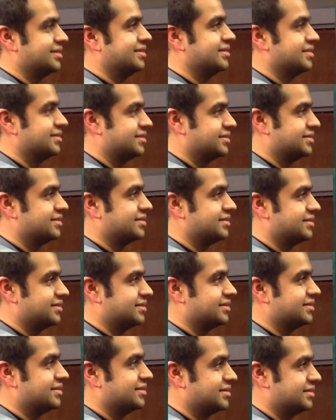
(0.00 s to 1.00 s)

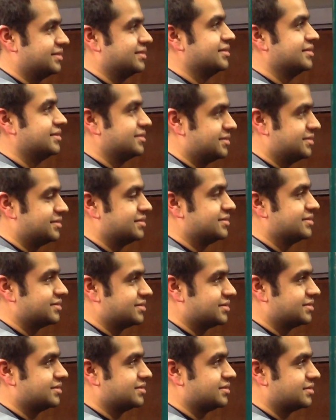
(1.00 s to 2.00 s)

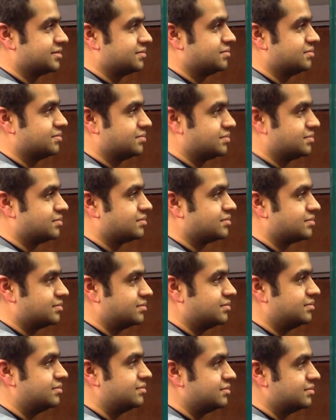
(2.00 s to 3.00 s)

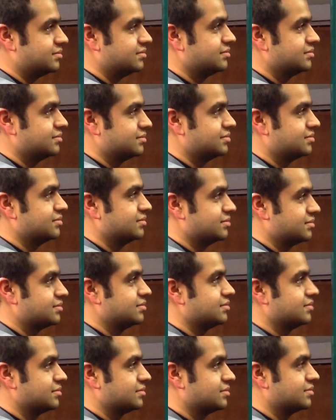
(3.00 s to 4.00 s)

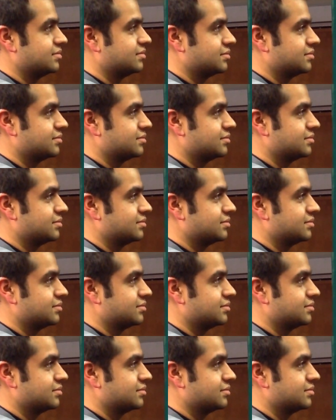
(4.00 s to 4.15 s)
No words are spoken by the person on screen.